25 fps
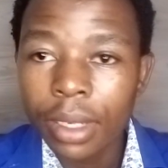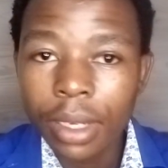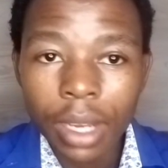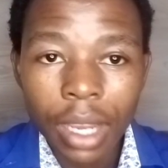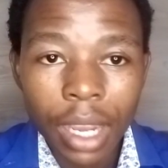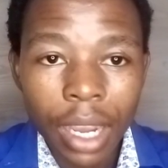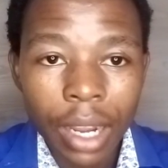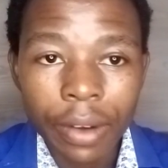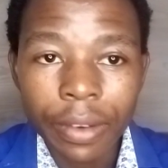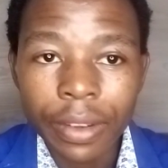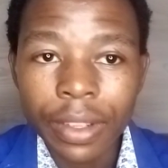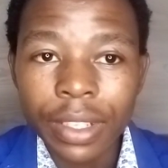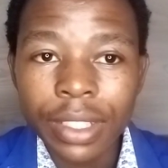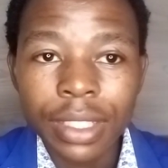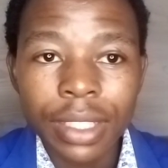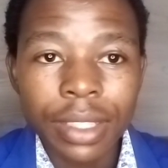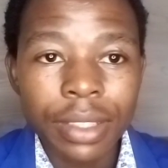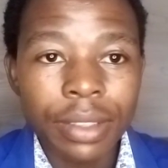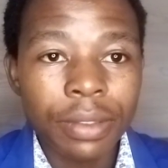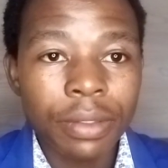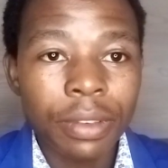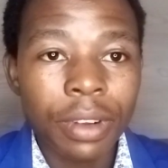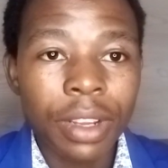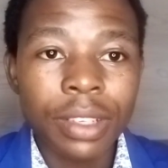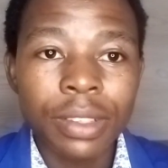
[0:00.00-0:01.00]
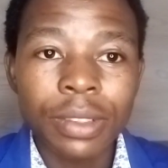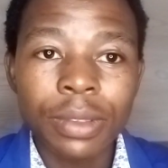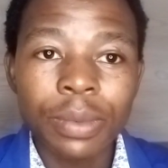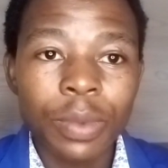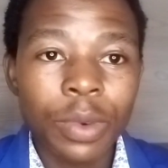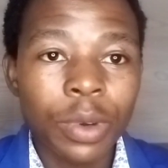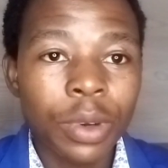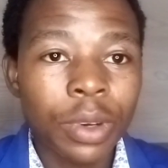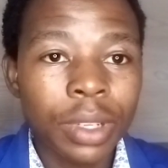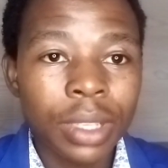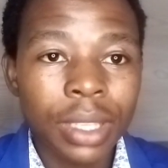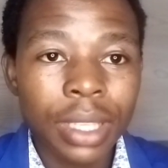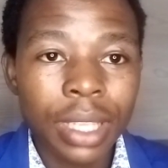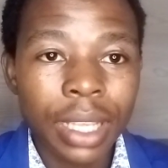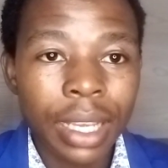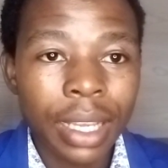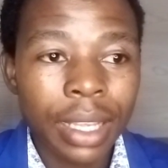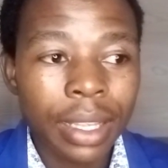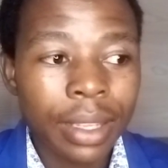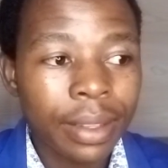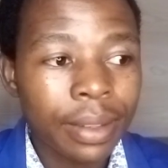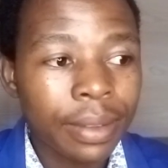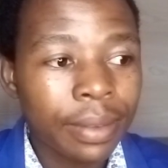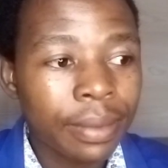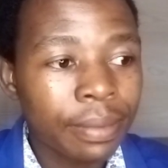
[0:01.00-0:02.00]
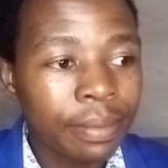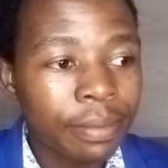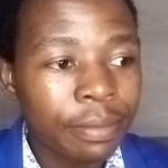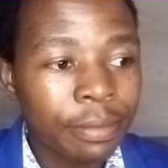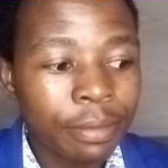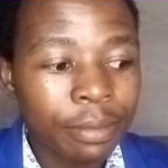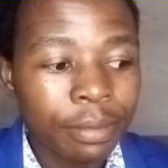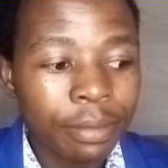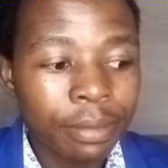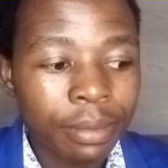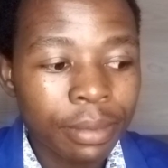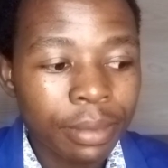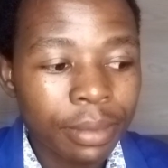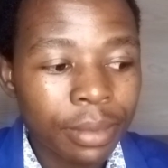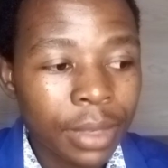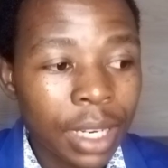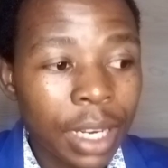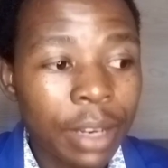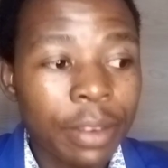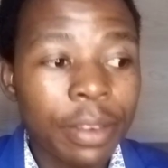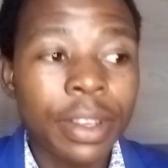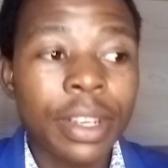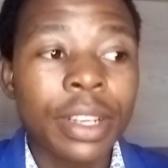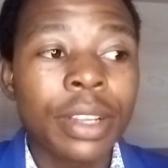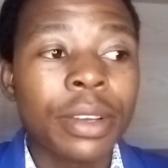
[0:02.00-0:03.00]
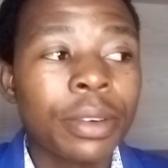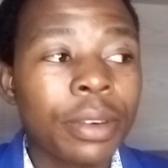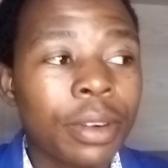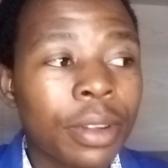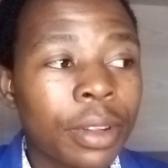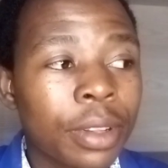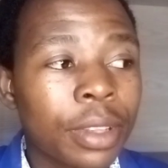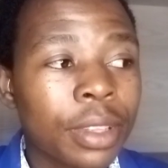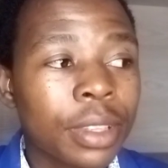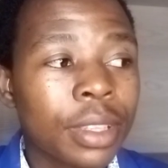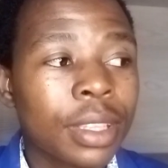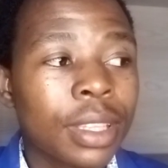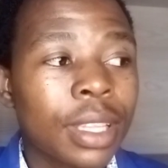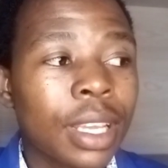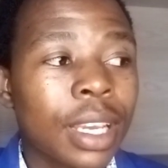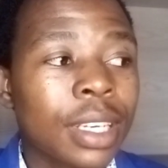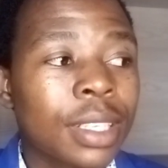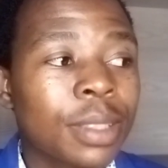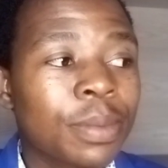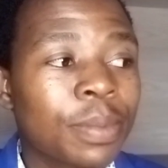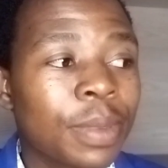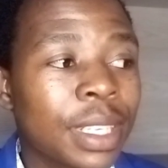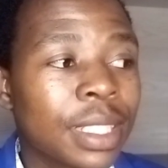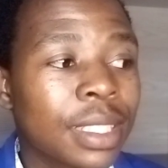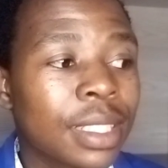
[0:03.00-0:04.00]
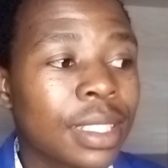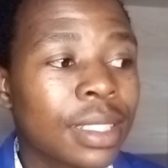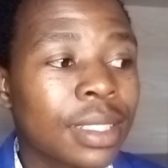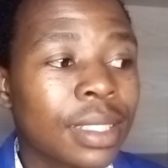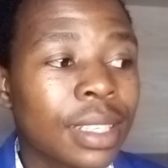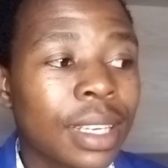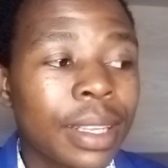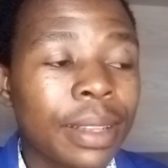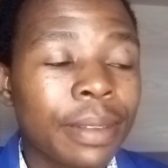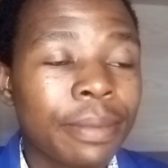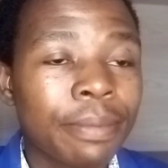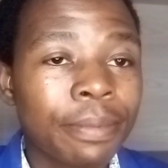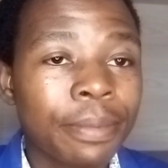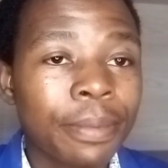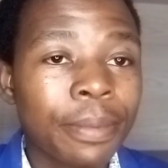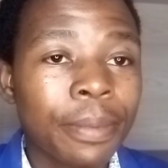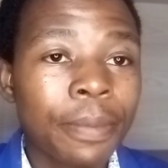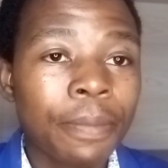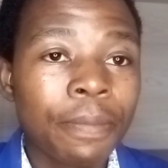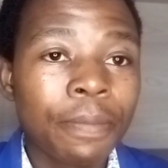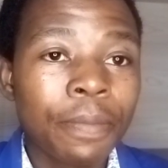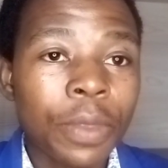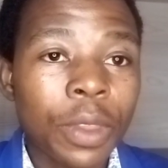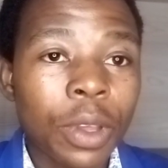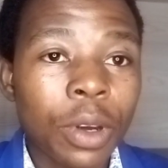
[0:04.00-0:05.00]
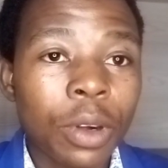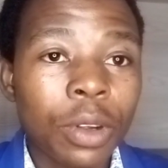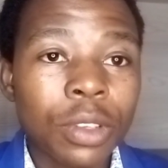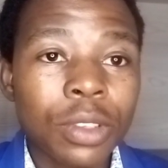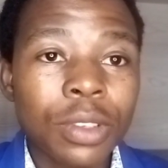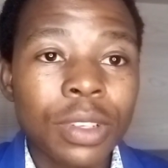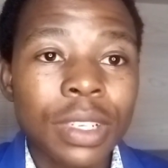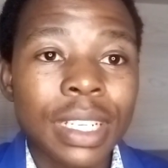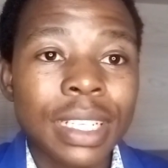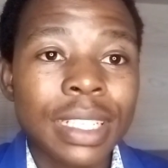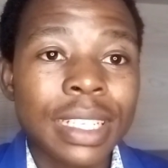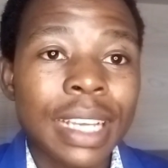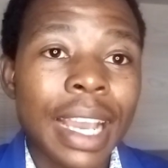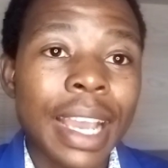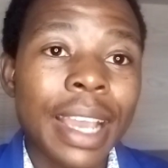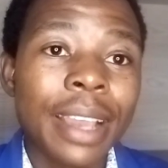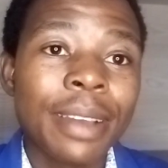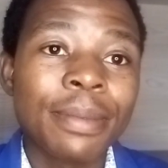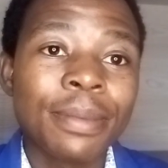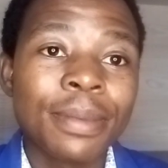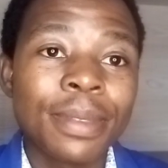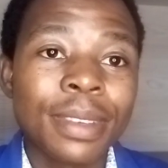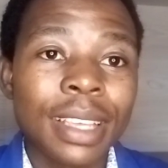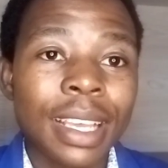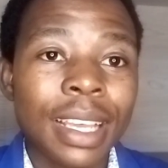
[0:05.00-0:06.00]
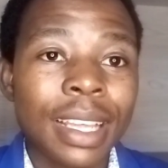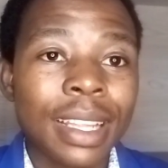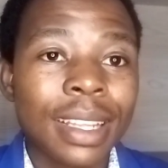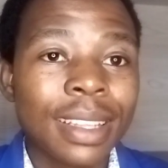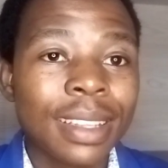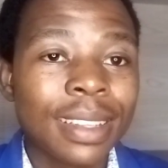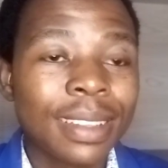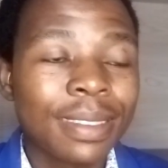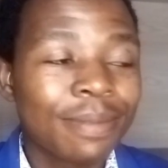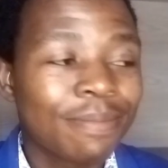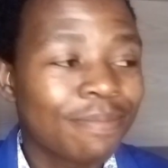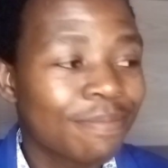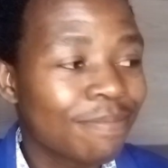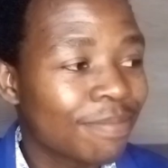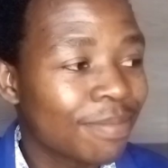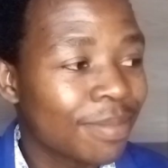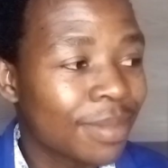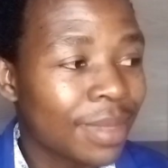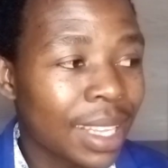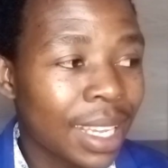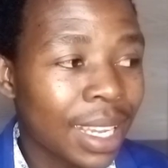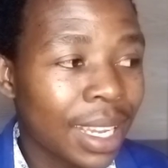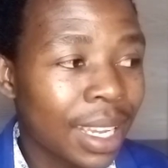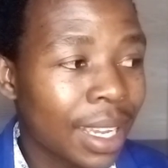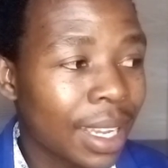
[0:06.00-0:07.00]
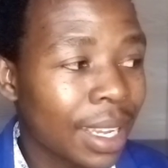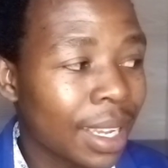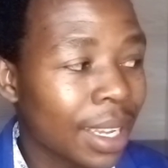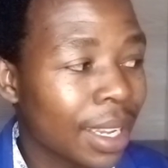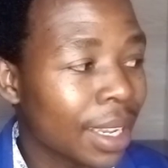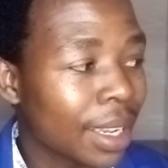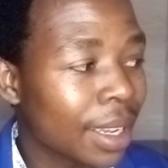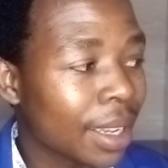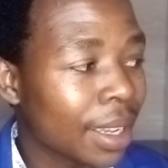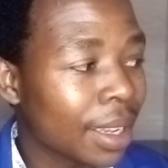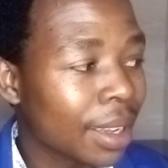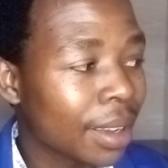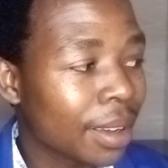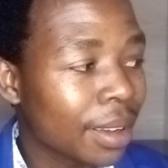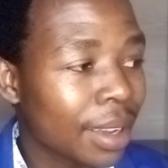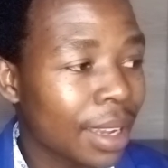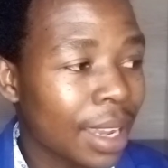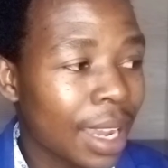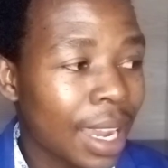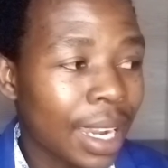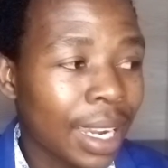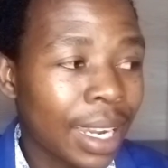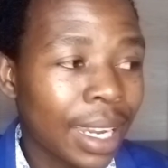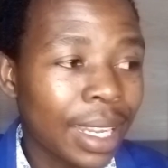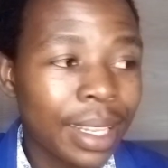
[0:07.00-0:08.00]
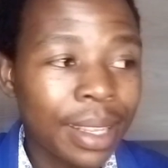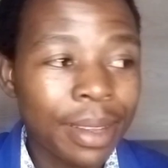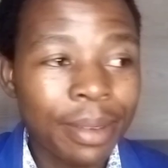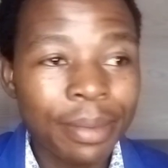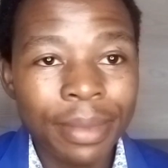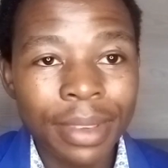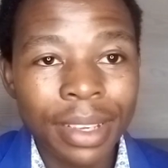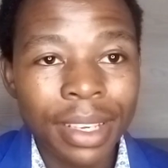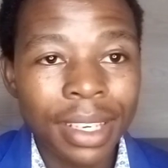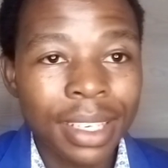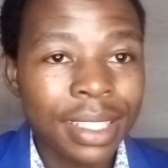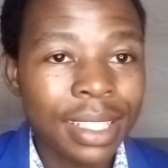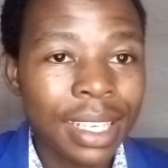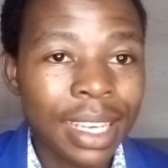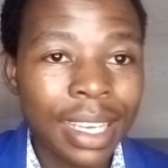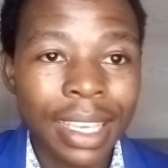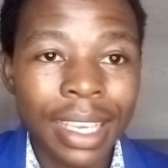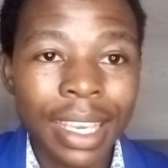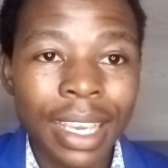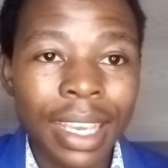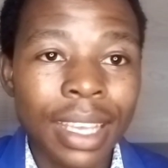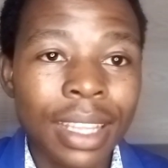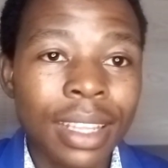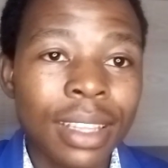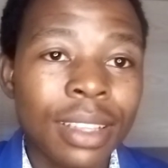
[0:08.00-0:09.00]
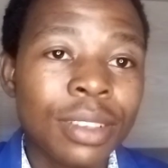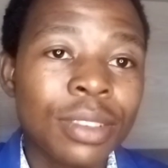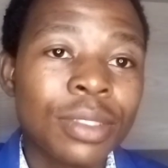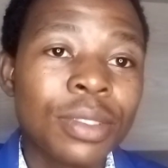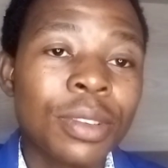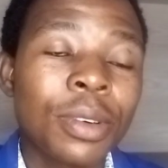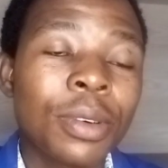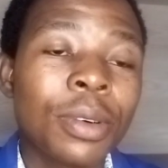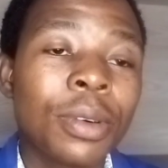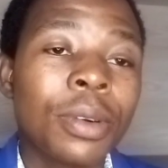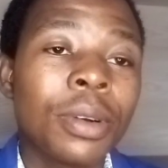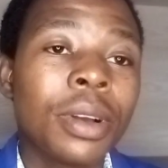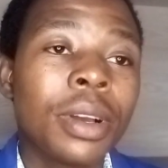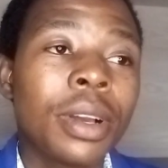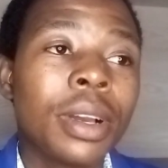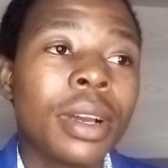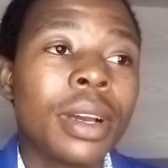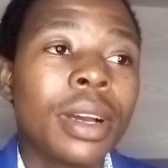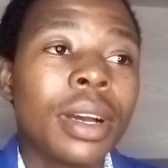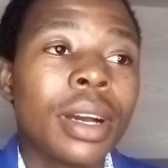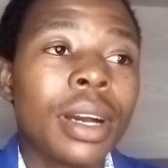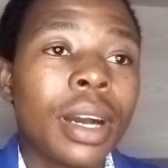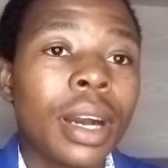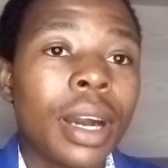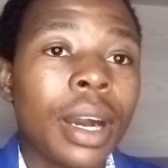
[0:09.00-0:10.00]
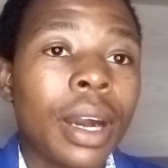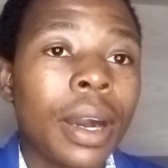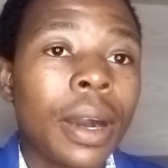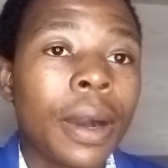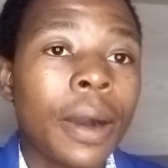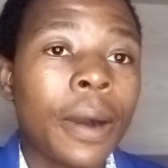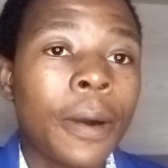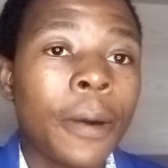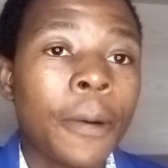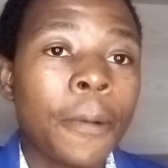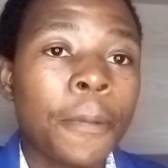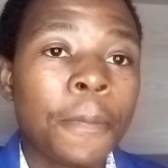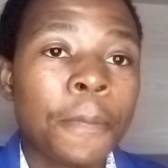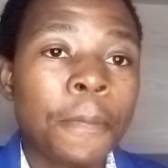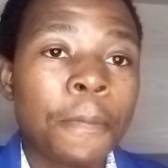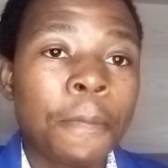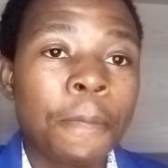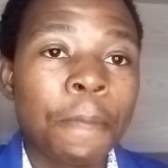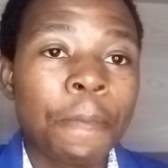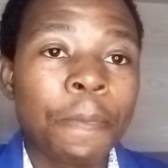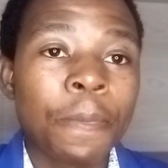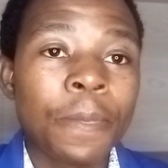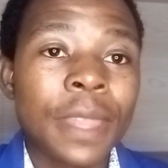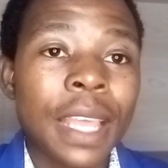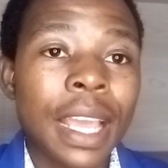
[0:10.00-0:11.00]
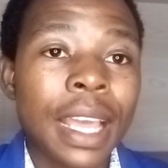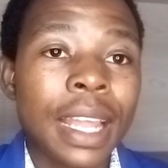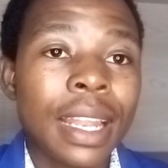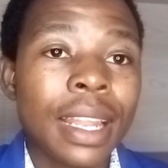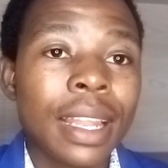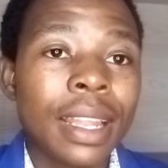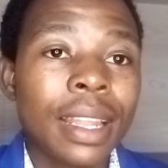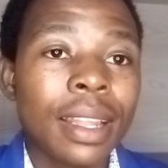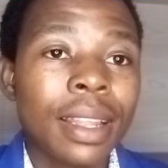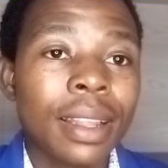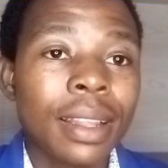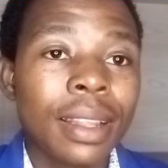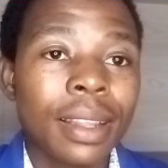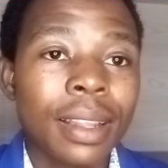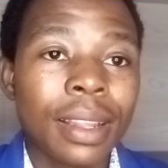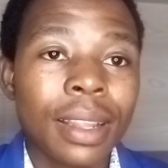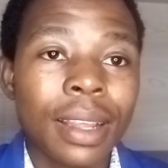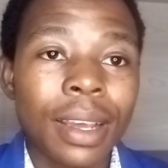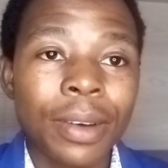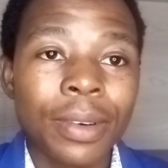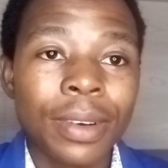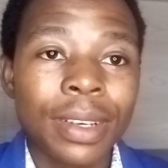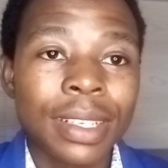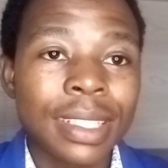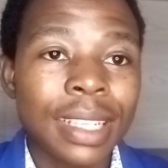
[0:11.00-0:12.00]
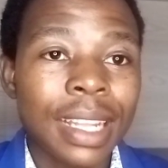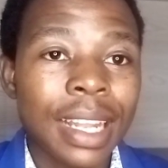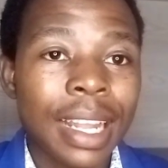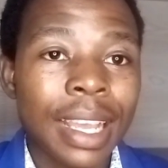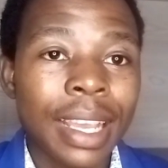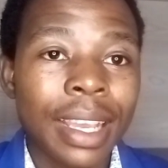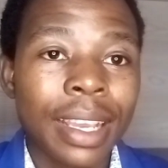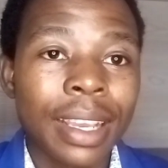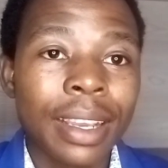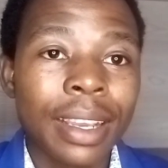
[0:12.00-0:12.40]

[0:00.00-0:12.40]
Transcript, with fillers: arranging transport and covering all the expenses and also the times and the academics again. So um, then I was like,